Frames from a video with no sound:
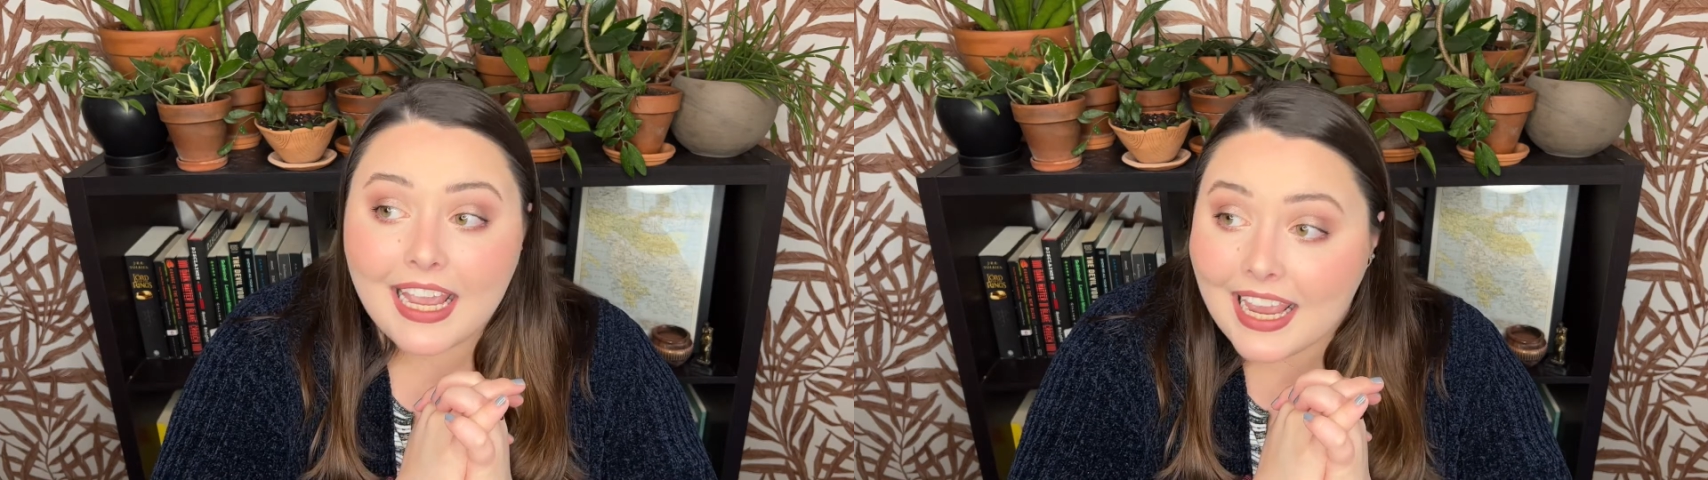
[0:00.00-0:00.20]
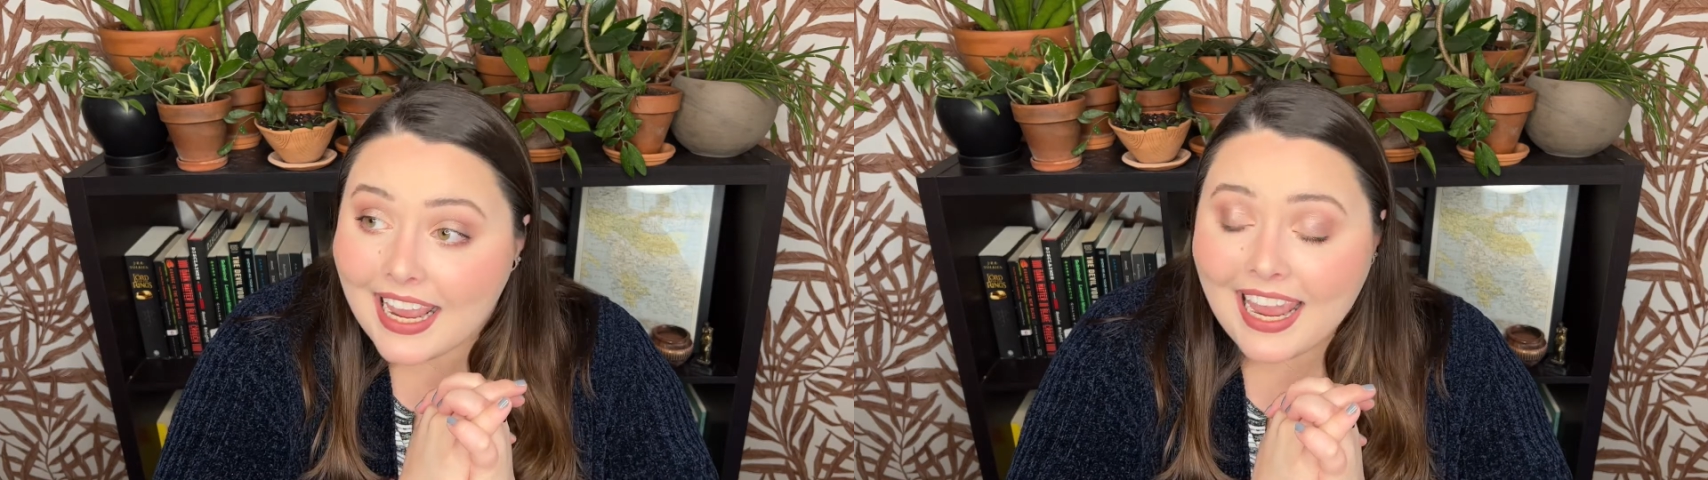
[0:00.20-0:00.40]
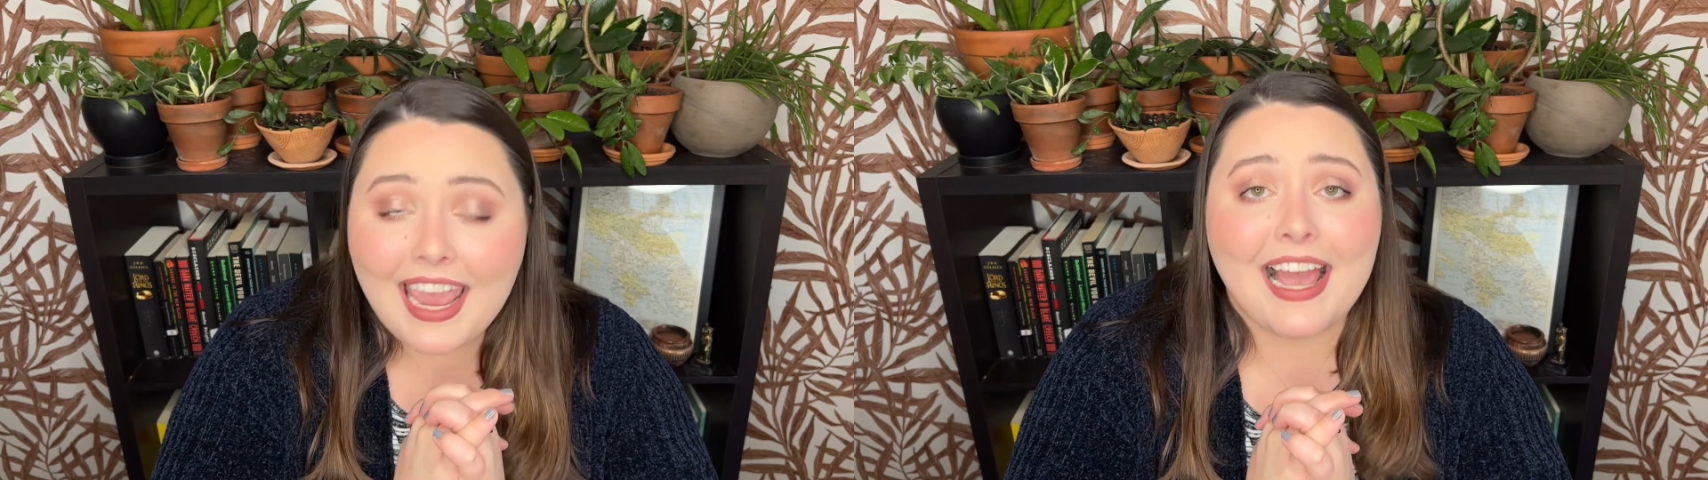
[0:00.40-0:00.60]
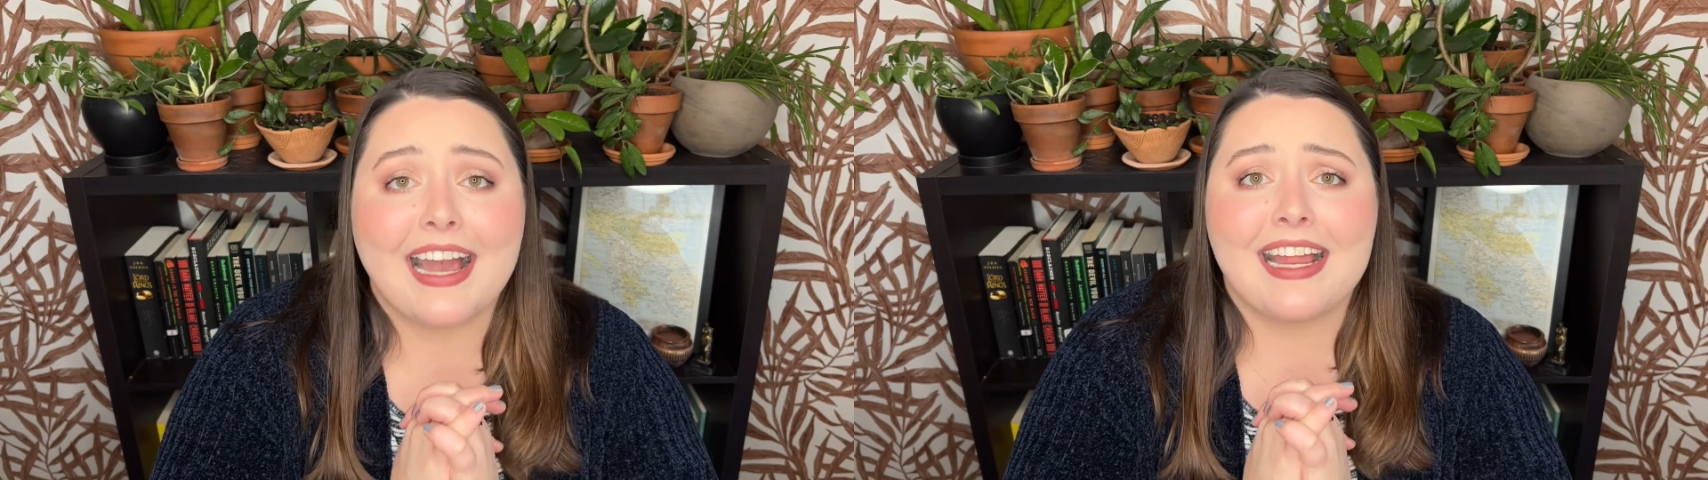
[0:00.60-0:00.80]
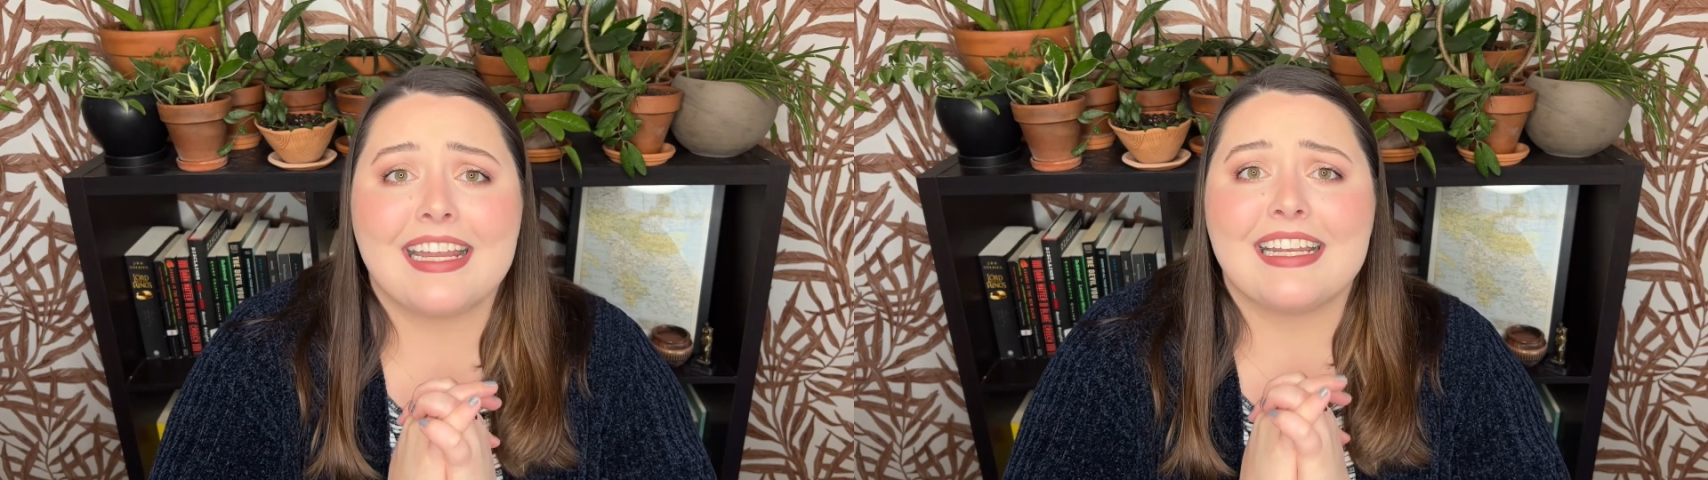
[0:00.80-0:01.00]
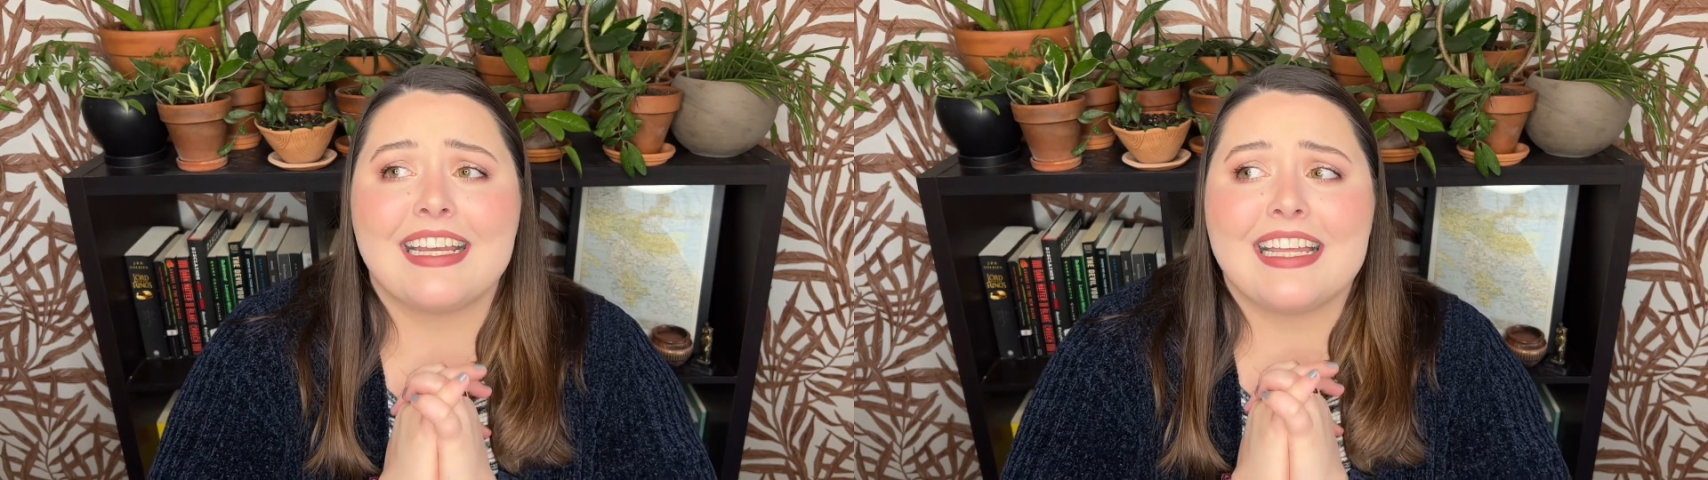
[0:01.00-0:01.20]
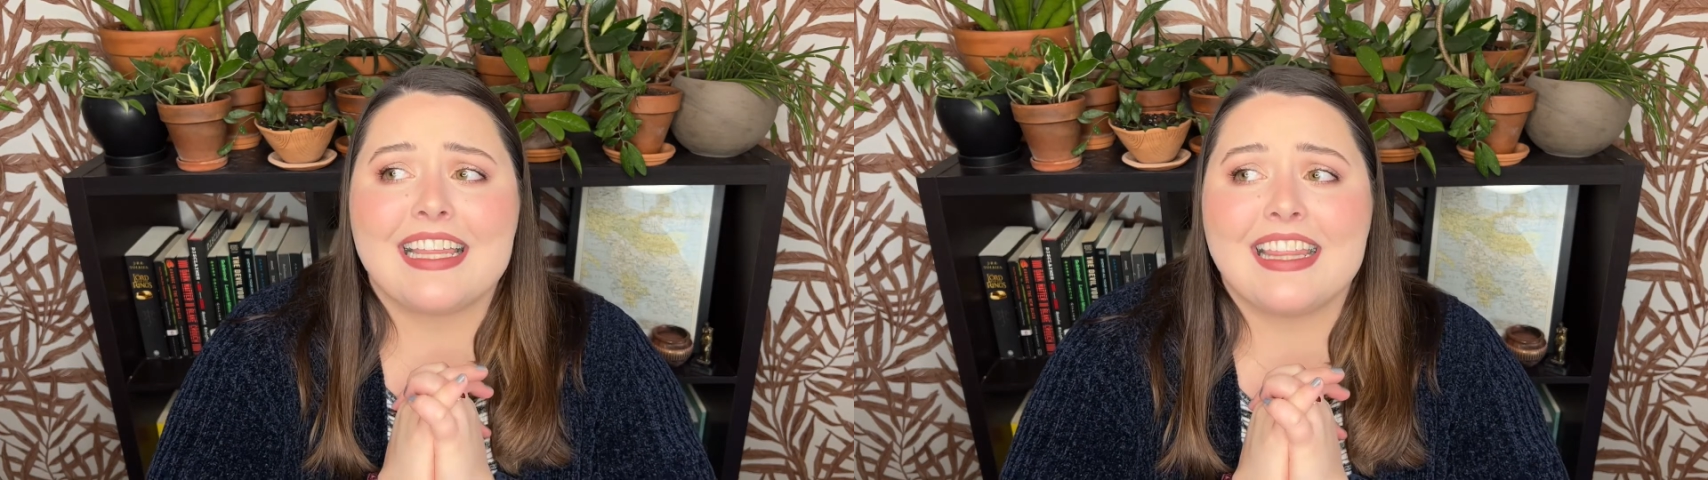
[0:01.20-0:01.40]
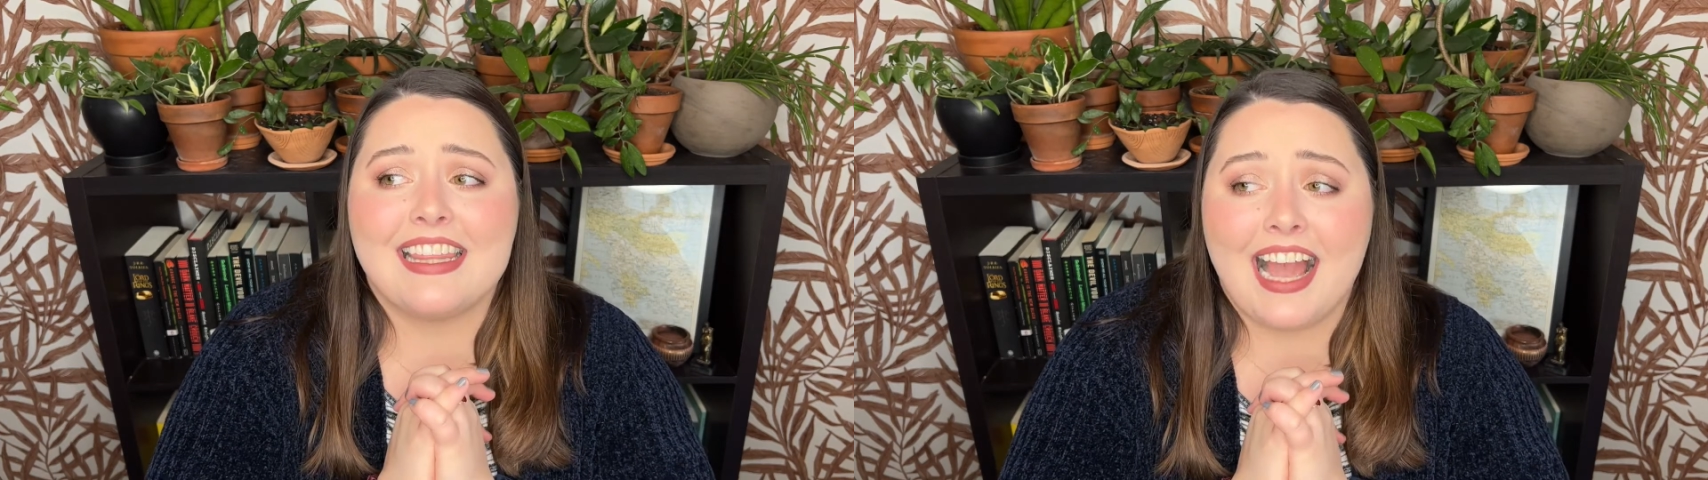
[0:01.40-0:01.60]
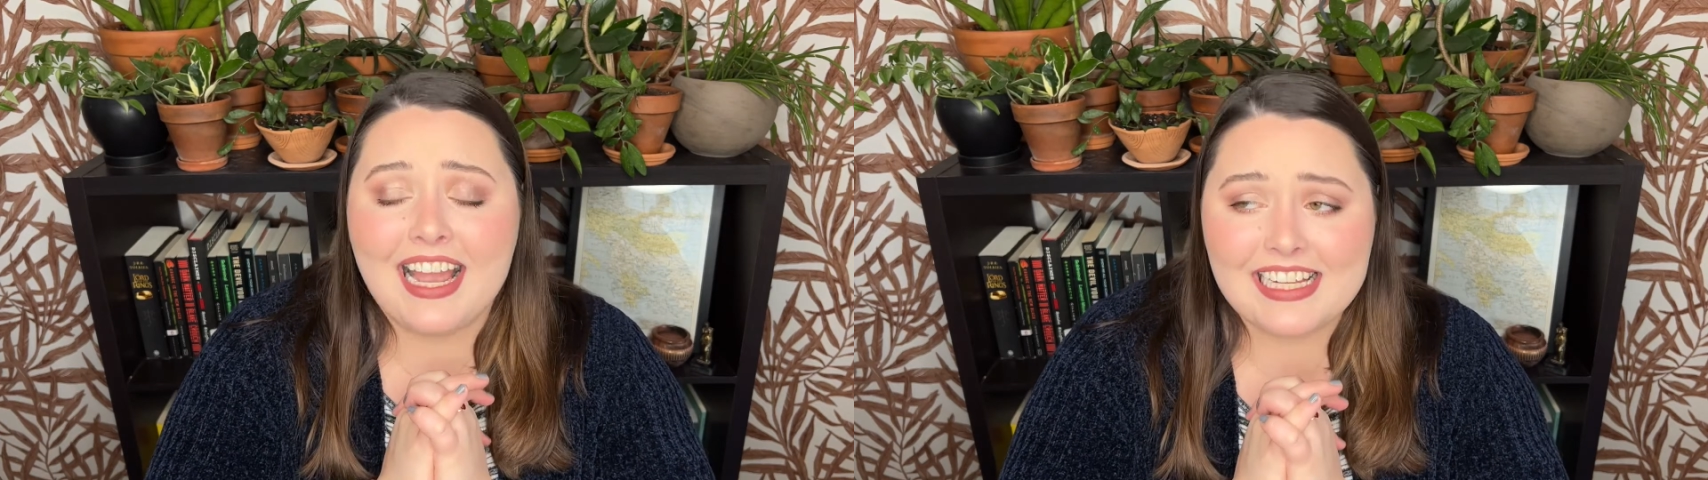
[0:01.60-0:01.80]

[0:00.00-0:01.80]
and that